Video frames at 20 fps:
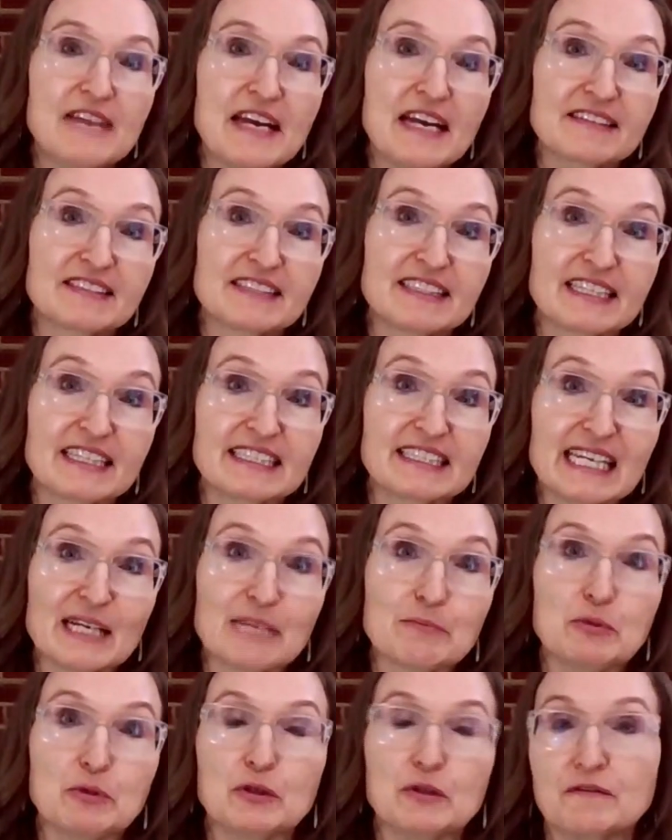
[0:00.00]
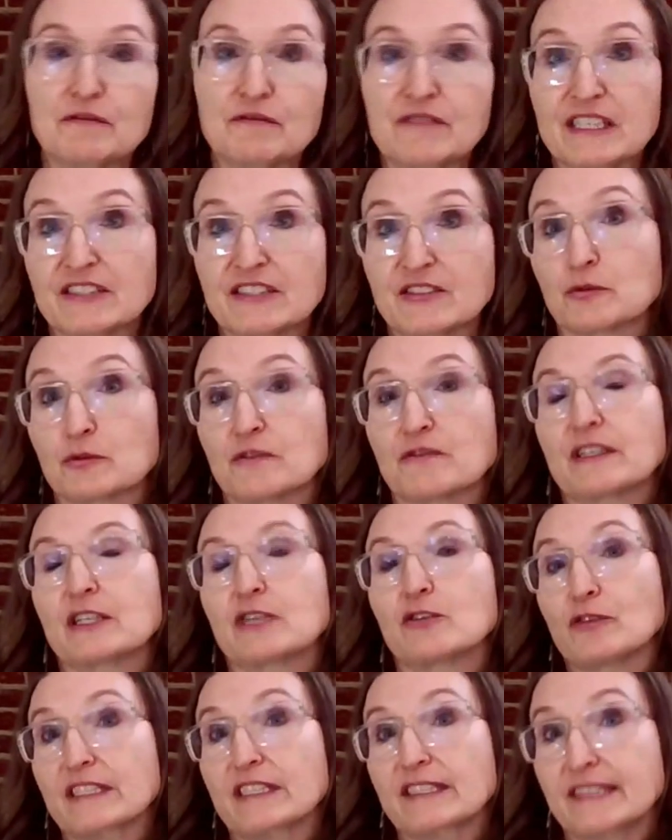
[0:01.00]
That's an example of this sort of
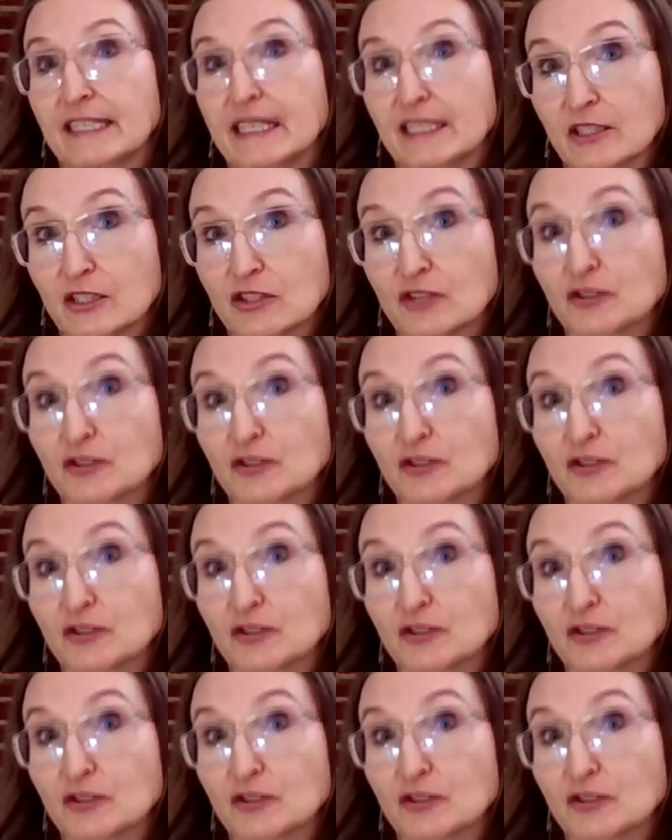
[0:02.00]
increasing